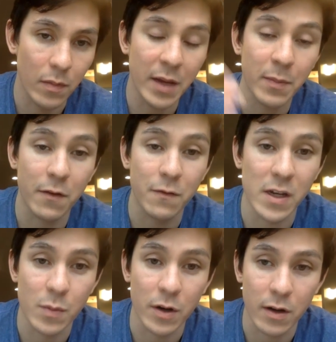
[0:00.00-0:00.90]
Like me on
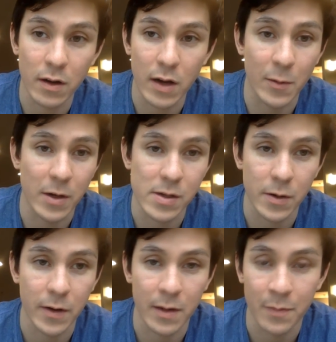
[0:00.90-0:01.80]
Facebook. I'm on
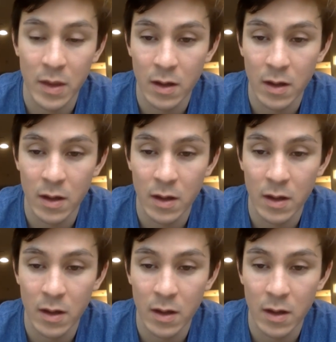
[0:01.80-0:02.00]
Instagram.